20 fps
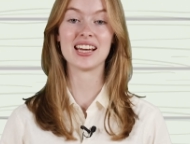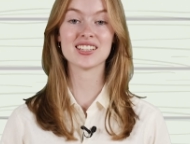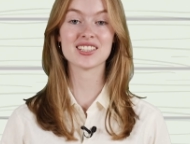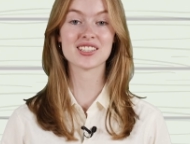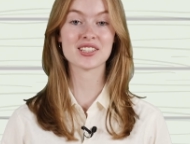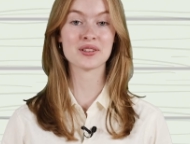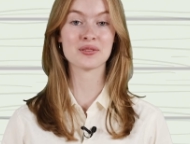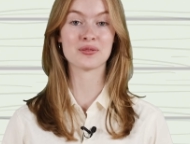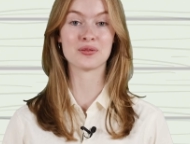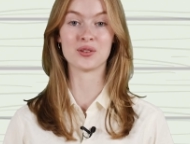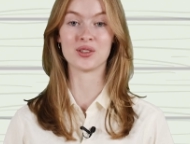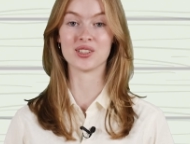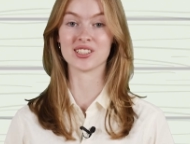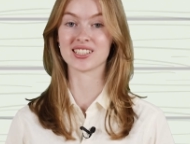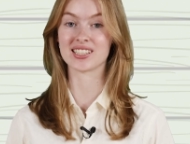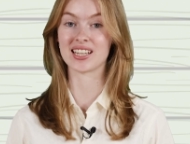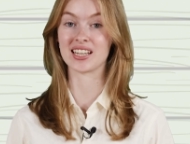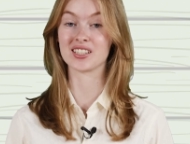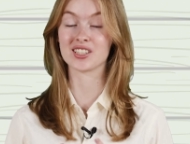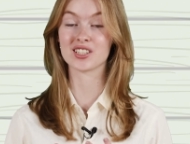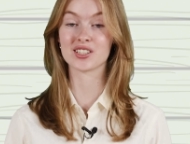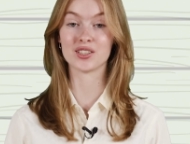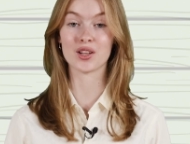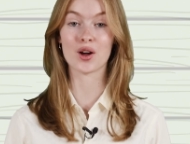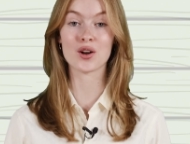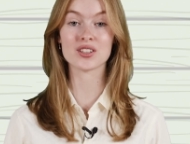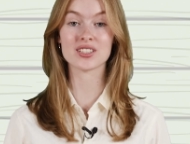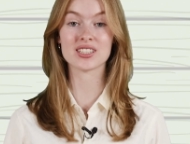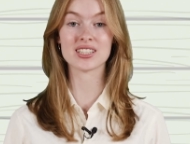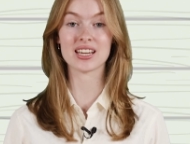It's the force that
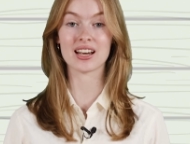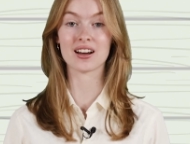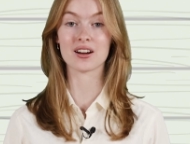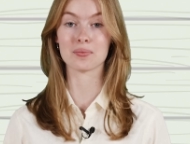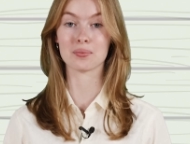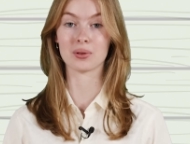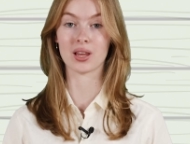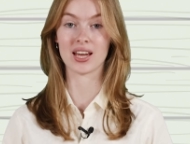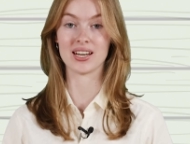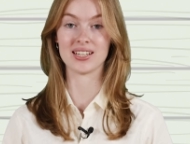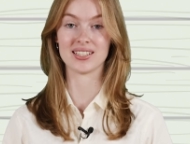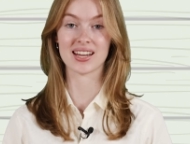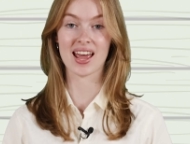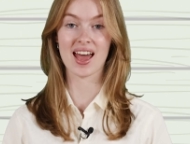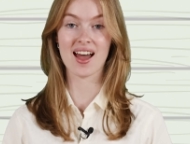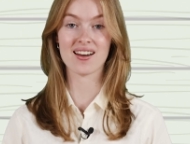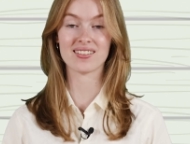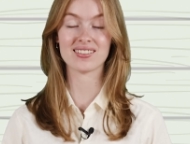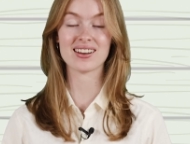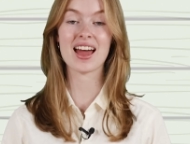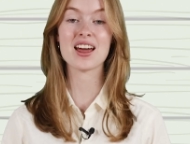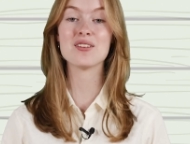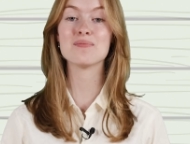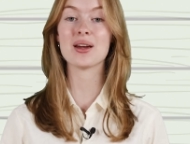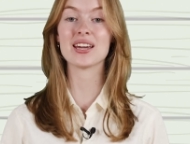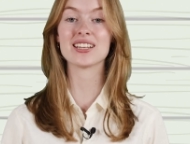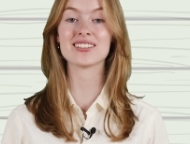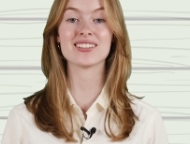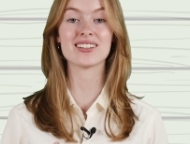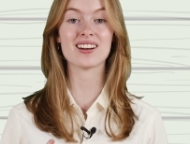slows the aeroplane down
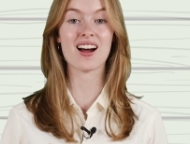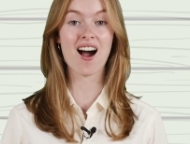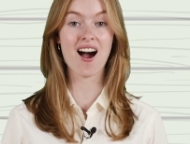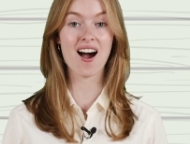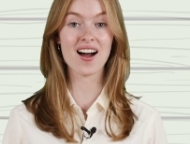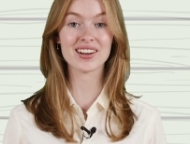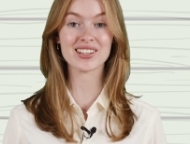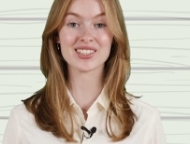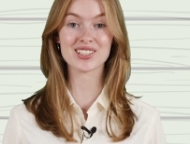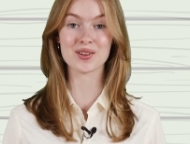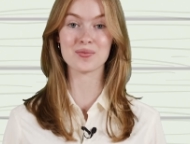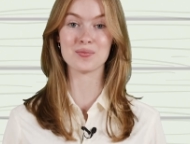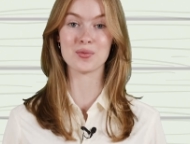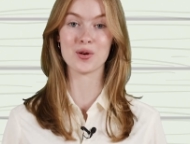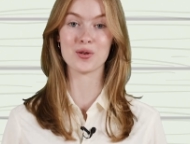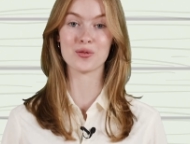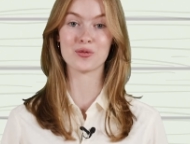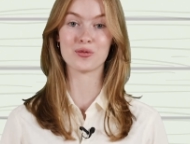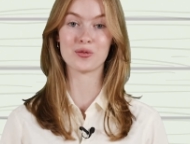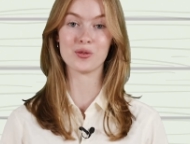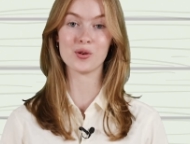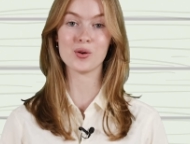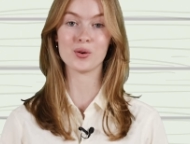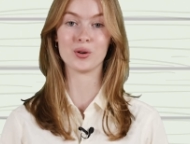and makes it harder to move